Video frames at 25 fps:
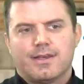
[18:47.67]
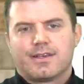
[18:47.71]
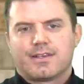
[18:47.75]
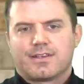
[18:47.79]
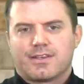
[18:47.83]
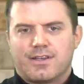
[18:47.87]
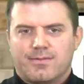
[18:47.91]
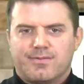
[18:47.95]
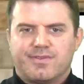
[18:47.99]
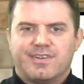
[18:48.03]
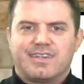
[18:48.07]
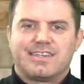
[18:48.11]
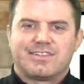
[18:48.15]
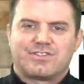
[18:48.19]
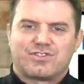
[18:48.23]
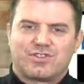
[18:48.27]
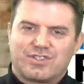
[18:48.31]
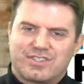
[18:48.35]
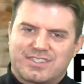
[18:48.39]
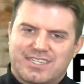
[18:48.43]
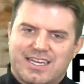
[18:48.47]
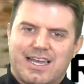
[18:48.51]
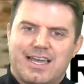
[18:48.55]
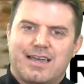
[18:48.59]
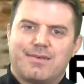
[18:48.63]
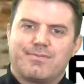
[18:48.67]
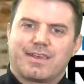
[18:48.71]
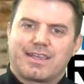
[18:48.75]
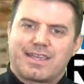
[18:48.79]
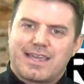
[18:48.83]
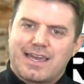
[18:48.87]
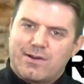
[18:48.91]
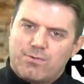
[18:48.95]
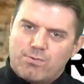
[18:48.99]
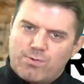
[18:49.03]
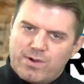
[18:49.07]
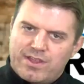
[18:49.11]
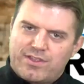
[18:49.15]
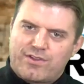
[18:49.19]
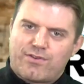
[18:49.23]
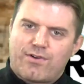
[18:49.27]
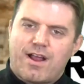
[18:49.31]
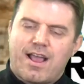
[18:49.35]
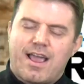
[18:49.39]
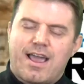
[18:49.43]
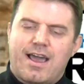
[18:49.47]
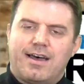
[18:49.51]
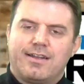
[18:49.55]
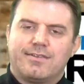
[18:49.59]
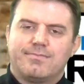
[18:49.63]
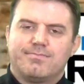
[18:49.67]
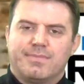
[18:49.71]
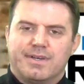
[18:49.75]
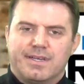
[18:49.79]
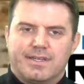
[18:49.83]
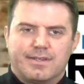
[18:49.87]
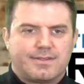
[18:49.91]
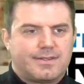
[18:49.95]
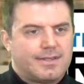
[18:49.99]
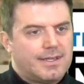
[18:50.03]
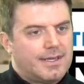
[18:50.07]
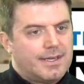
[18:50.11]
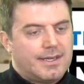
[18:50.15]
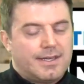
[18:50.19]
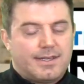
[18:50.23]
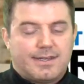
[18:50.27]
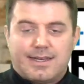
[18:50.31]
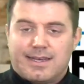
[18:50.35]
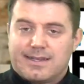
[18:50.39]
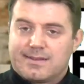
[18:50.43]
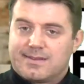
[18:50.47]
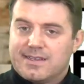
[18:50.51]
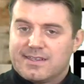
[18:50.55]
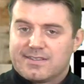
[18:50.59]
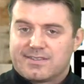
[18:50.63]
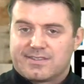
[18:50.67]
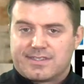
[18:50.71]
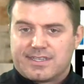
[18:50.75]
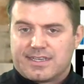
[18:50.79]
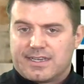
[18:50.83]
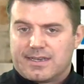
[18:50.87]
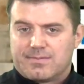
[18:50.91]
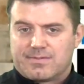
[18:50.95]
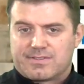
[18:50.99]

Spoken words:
come district time they kind of wither out, but not this team.